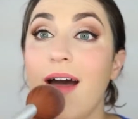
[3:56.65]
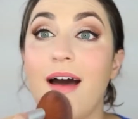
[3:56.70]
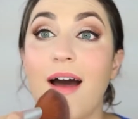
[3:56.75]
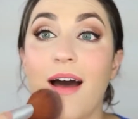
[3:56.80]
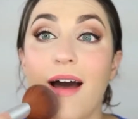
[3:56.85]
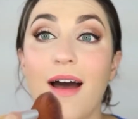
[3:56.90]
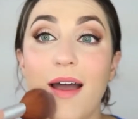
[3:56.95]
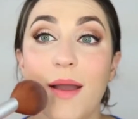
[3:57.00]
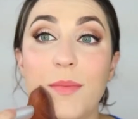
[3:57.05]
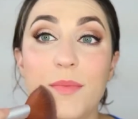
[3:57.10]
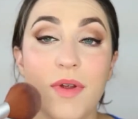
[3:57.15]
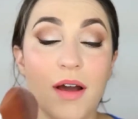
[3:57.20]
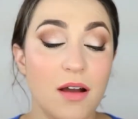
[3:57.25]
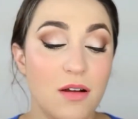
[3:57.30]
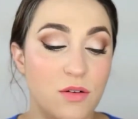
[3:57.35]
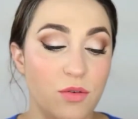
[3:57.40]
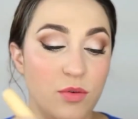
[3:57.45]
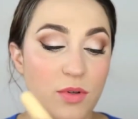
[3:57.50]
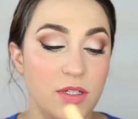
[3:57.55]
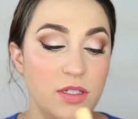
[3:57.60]
I'm not
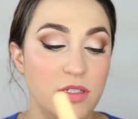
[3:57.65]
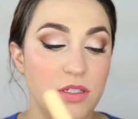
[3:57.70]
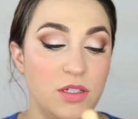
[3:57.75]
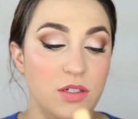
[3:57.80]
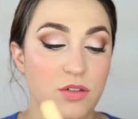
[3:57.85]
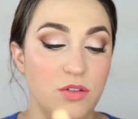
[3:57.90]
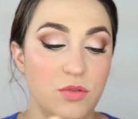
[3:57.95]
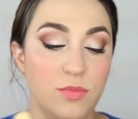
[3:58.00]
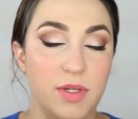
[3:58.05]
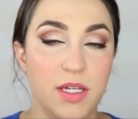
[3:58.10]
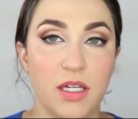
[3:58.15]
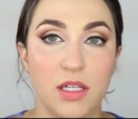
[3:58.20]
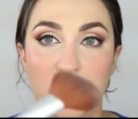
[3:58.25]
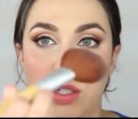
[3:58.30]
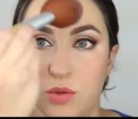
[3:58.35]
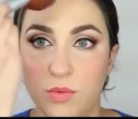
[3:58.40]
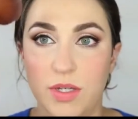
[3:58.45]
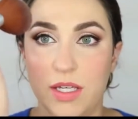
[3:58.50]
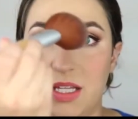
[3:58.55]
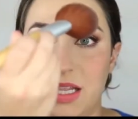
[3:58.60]
going to be
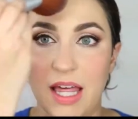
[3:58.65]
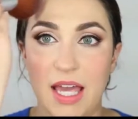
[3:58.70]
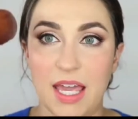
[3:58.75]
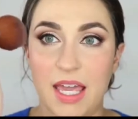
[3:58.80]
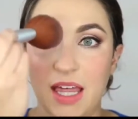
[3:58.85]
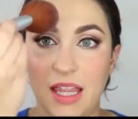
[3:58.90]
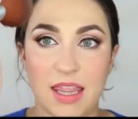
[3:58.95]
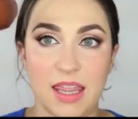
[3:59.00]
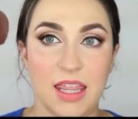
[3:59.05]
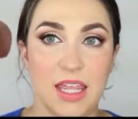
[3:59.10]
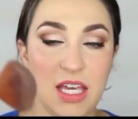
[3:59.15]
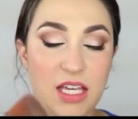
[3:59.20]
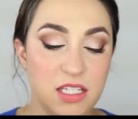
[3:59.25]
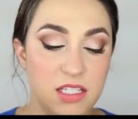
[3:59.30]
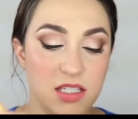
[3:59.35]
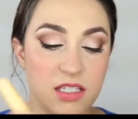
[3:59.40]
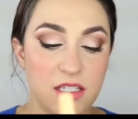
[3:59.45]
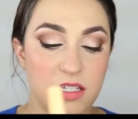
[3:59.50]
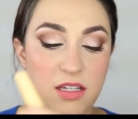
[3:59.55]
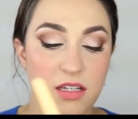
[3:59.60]
doing like
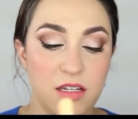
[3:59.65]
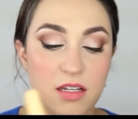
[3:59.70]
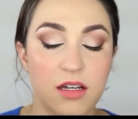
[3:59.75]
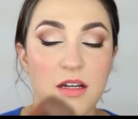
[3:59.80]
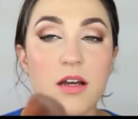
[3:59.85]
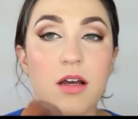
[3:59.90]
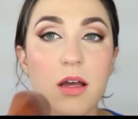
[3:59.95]
this